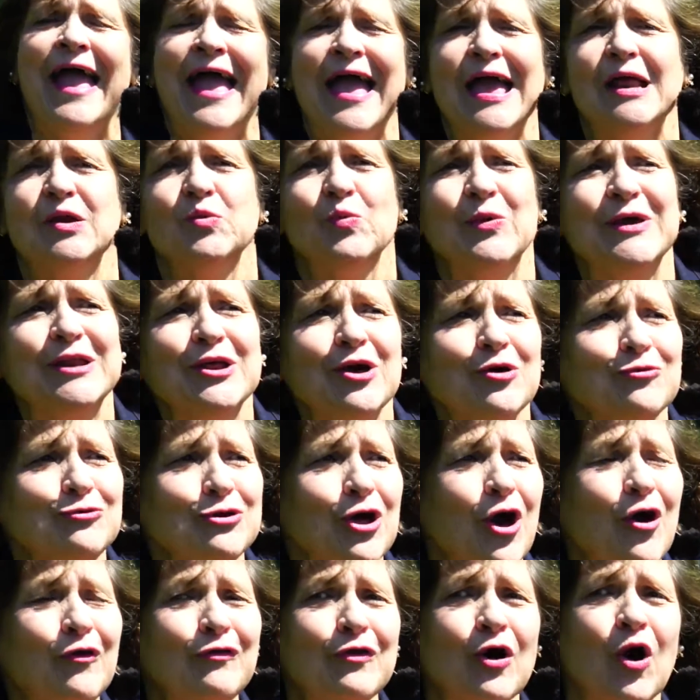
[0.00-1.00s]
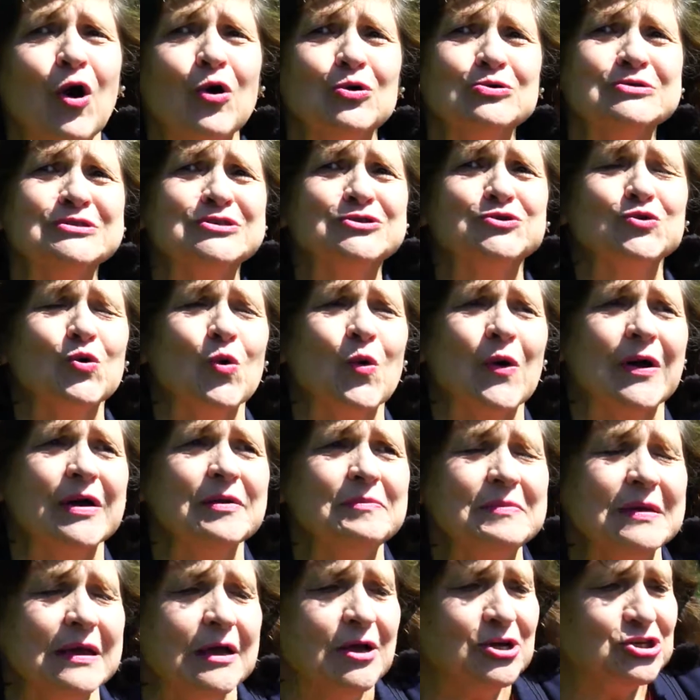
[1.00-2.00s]
And we don't know the whole story
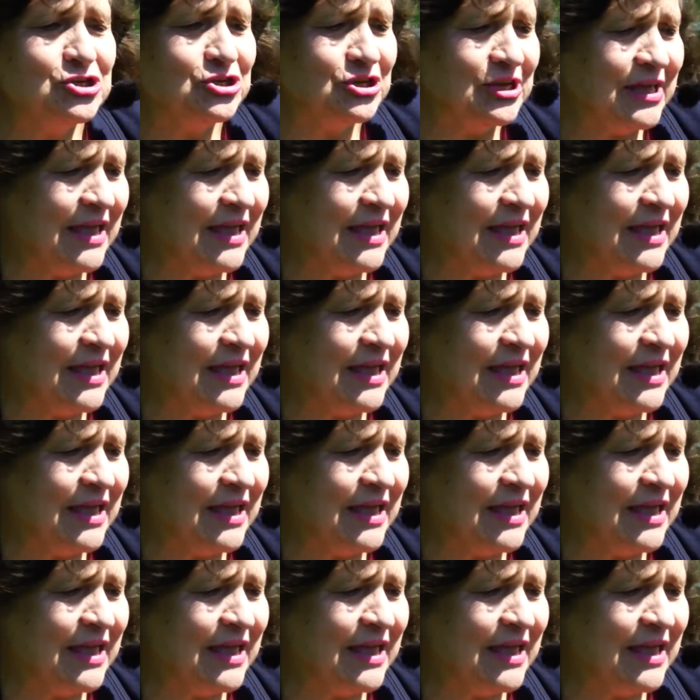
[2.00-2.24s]
because she